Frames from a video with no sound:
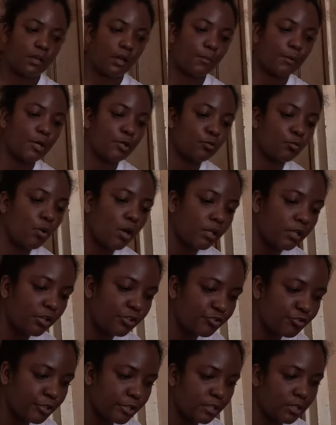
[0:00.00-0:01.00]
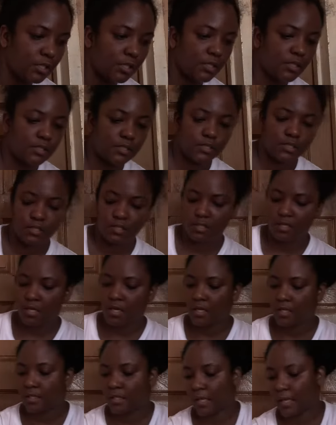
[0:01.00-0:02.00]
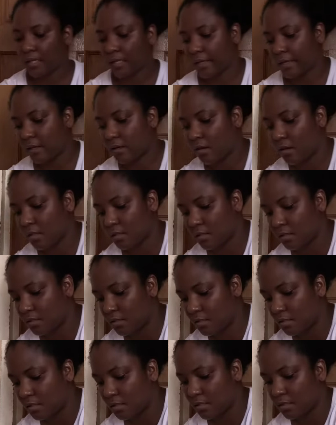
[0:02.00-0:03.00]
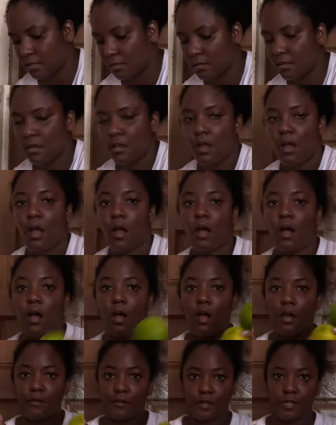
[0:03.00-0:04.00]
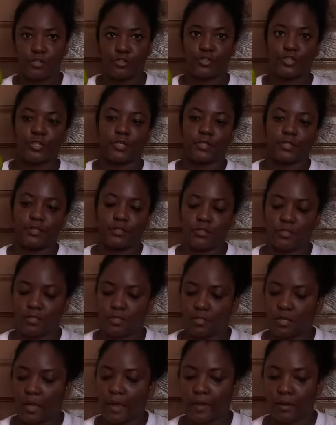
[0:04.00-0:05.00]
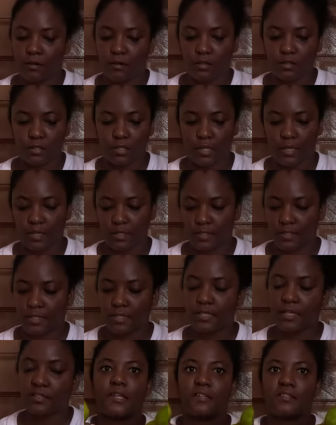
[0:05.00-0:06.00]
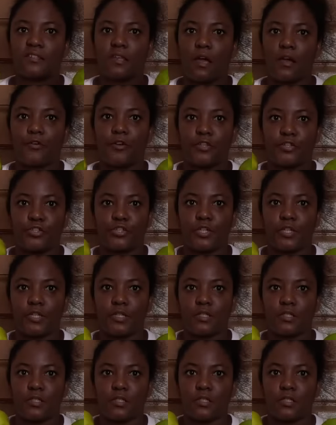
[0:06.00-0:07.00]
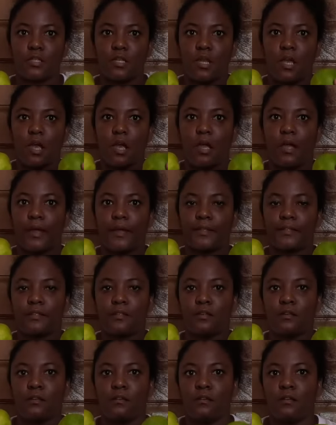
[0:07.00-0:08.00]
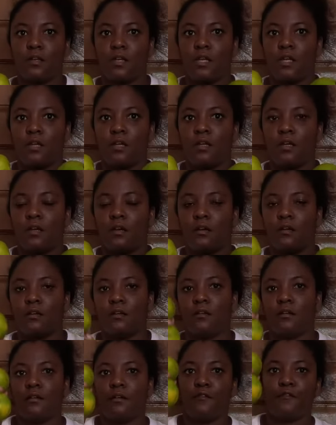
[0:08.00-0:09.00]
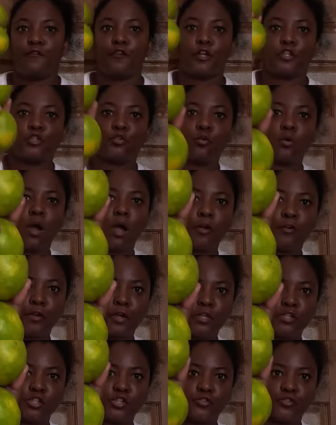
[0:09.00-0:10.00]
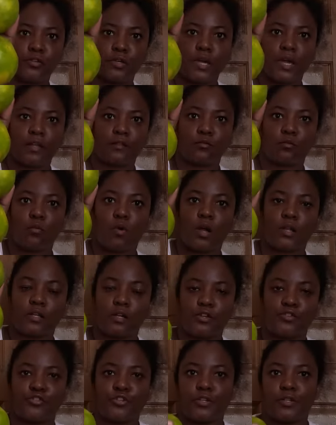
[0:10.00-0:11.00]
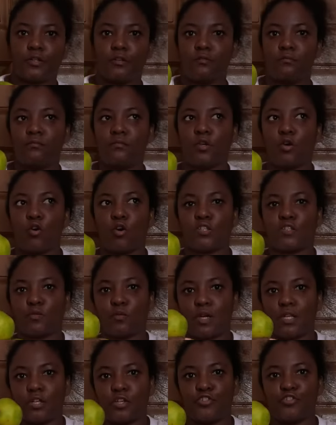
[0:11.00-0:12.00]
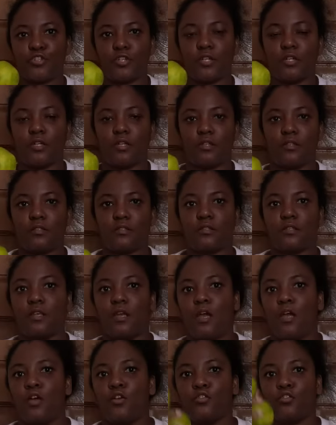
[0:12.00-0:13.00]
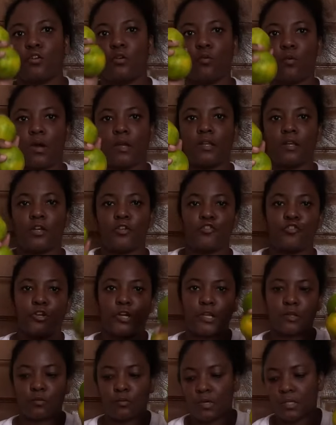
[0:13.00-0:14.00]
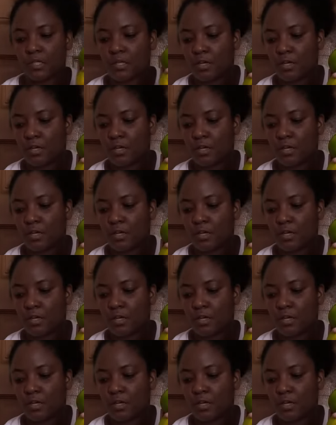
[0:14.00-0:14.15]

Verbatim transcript: about one hundred dollars. Then I got oranges. I got like six oranges and for 2 orange you'll get 100 100 dollars so 100 100